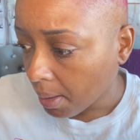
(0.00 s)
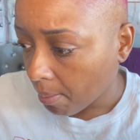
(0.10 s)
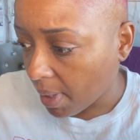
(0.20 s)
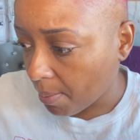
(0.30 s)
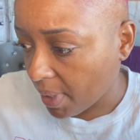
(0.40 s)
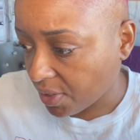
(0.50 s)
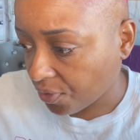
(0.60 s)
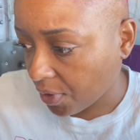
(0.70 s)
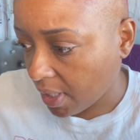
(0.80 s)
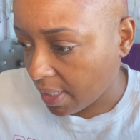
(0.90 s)
My best
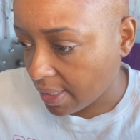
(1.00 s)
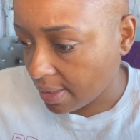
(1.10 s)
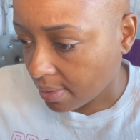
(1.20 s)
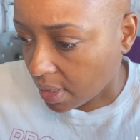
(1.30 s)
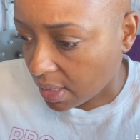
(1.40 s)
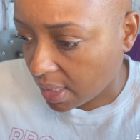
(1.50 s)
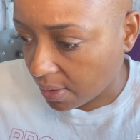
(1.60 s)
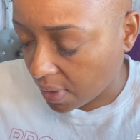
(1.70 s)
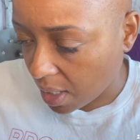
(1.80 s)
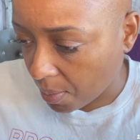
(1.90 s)
friends still
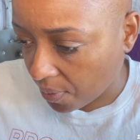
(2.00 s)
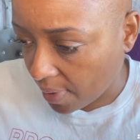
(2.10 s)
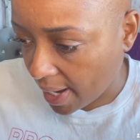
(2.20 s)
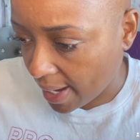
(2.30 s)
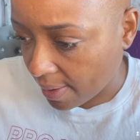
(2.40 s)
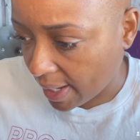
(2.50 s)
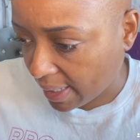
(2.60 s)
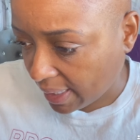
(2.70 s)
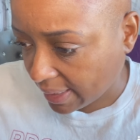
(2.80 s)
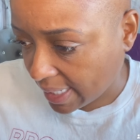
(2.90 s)
come around
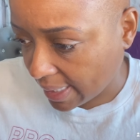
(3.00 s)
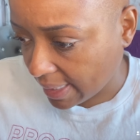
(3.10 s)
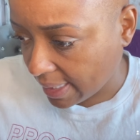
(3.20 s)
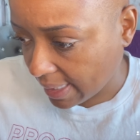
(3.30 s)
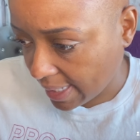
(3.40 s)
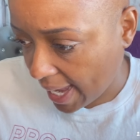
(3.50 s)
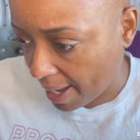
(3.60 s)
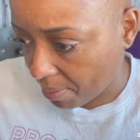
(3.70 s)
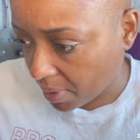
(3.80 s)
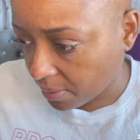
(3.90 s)
and act like nothing
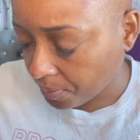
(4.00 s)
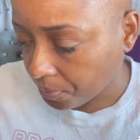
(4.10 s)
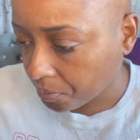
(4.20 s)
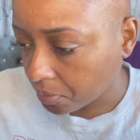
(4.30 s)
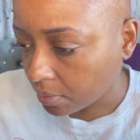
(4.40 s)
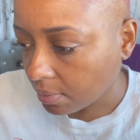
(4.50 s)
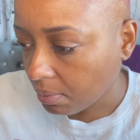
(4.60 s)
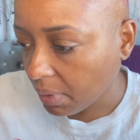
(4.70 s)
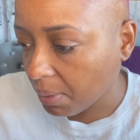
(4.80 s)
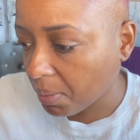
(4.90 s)
happened.
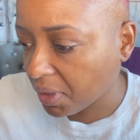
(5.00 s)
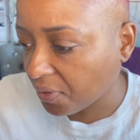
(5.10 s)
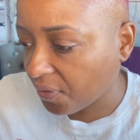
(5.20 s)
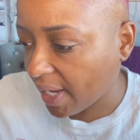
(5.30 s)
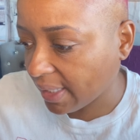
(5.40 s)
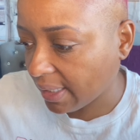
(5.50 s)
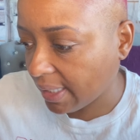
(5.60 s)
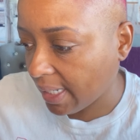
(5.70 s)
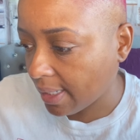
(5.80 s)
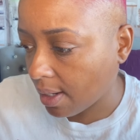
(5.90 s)
But the fact that
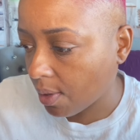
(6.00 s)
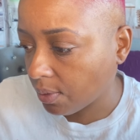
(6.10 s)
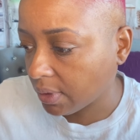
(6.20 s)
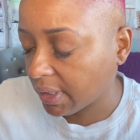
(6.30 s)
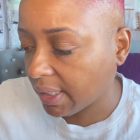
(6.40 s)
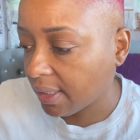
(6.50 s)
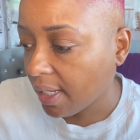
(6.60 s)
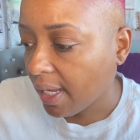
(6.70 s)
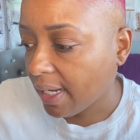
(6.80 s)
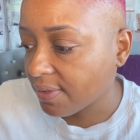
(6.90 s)
they not only
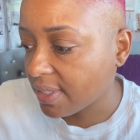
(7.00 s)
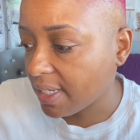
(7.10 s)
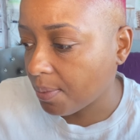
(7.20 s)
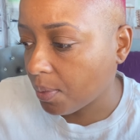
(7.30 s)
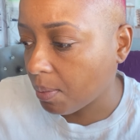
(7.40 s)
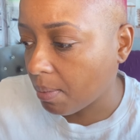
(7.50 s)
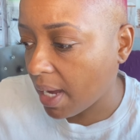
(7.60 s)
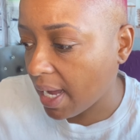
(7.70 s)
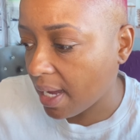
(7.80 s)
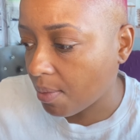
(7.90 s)
have slept with
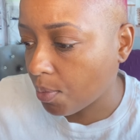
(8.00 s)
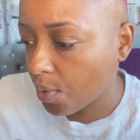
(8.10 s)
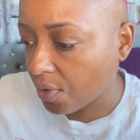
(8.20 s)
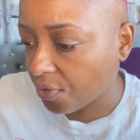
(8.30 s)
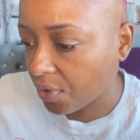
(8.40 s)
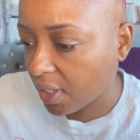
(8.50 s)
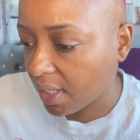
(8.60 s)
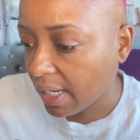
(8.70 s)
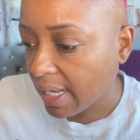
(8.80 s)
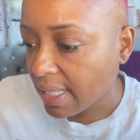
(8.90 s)
my
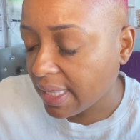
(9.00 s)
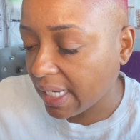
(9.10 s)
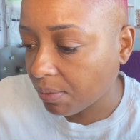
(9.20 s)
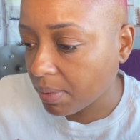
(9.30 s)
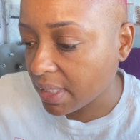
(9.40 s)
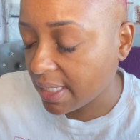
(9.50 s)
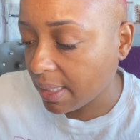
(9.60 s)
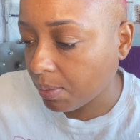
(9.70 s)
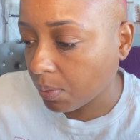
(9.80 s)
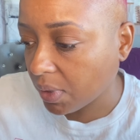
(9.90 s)
boyfriend, they've been
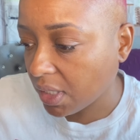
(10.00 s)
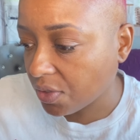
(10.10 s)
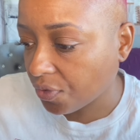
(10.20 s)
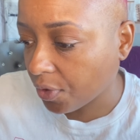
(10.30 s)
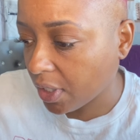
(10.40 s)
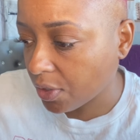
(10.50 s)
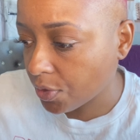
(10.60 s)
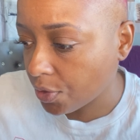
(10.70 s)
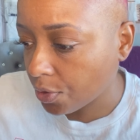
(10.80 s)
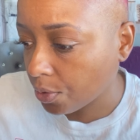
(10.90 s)
sleeping with his friends
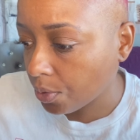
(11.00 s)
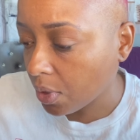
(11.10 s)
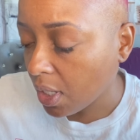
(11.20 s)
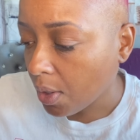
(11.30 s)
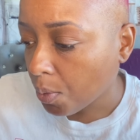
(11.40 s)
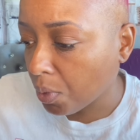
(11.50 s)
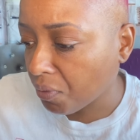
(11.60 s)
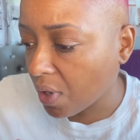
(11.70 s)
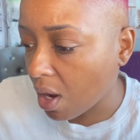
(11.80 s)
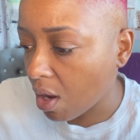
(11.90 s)
too.
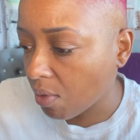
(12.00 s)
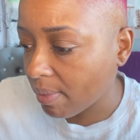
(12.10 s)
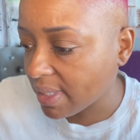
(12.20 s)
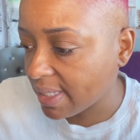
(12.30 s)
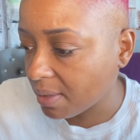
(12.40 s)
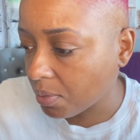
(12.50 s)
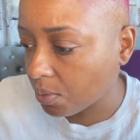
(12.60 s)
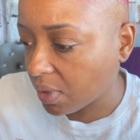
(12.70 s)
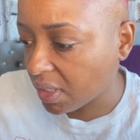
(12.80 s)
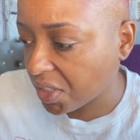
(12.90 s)
We've all been sleeping
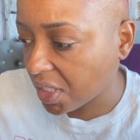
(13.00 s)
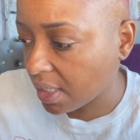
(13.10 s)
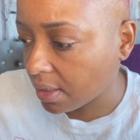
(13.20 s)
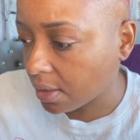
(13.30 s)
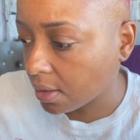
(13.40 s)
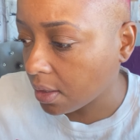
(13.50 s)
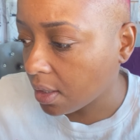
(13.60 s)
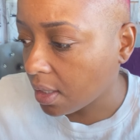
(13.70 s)
with each other.